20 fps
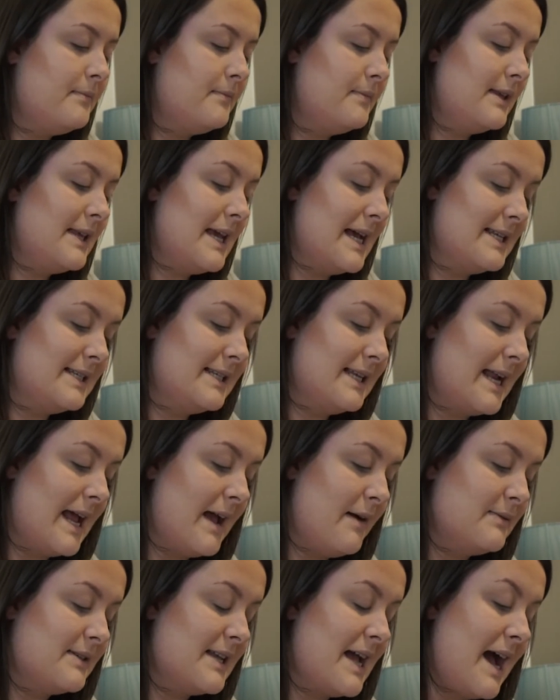yesterday
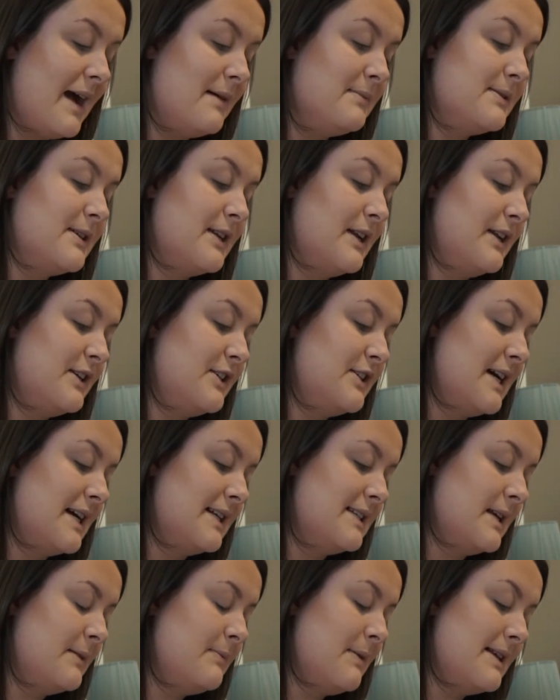I was absolutely
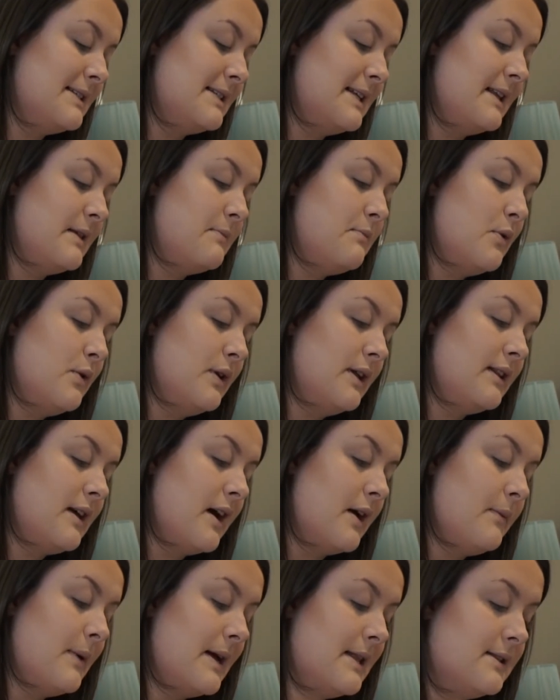shattered. Basically the morning that
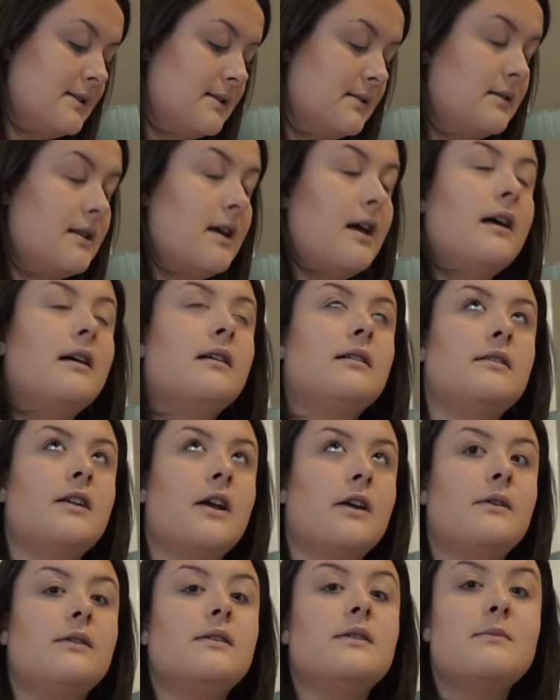I went,
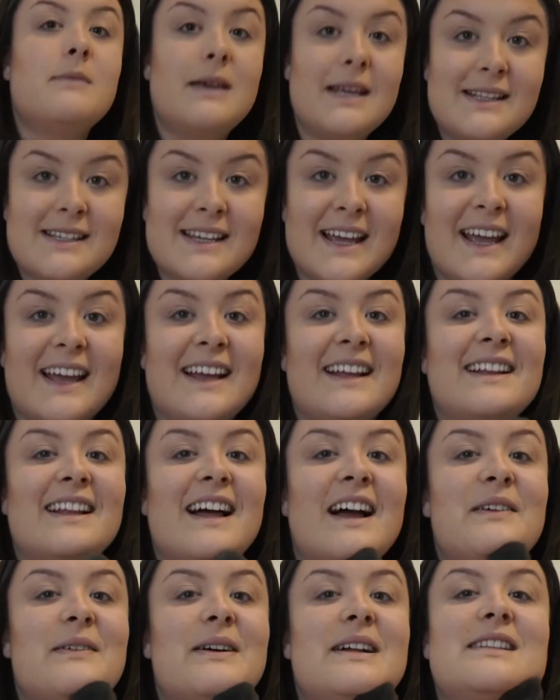the meeting
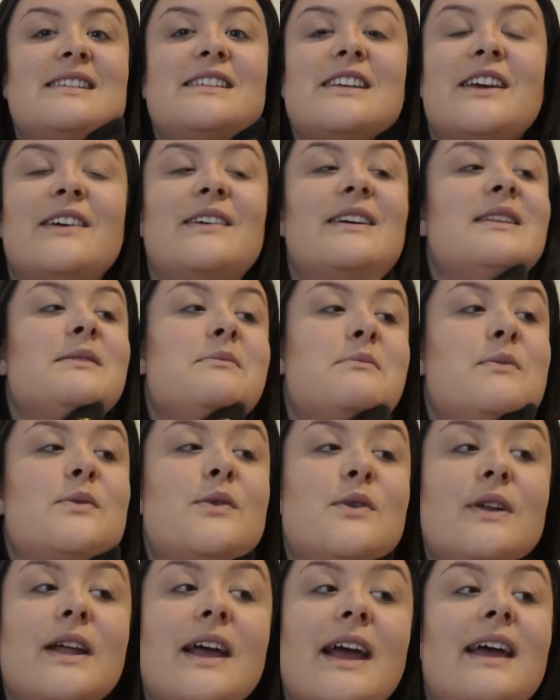that I went to in the
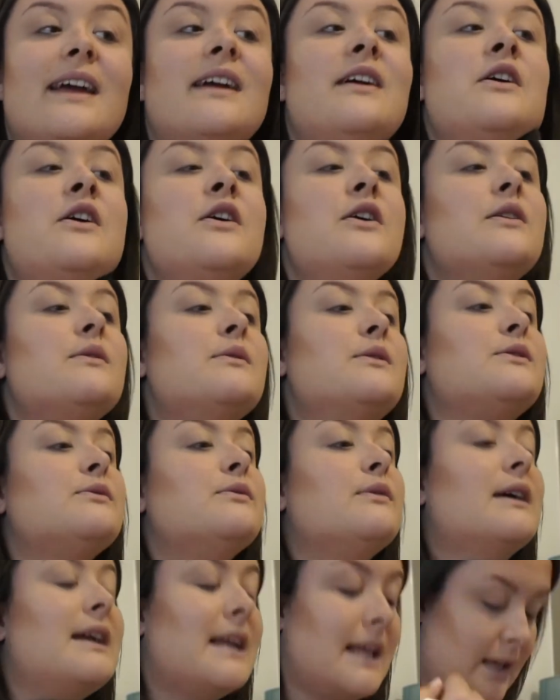morning was
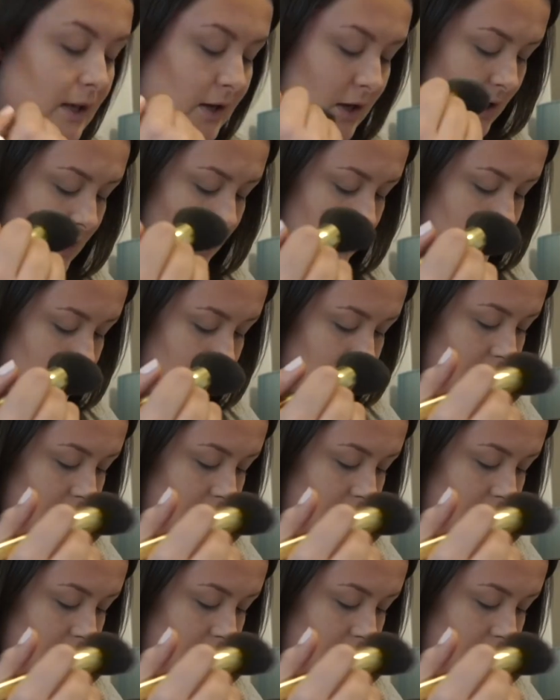really good.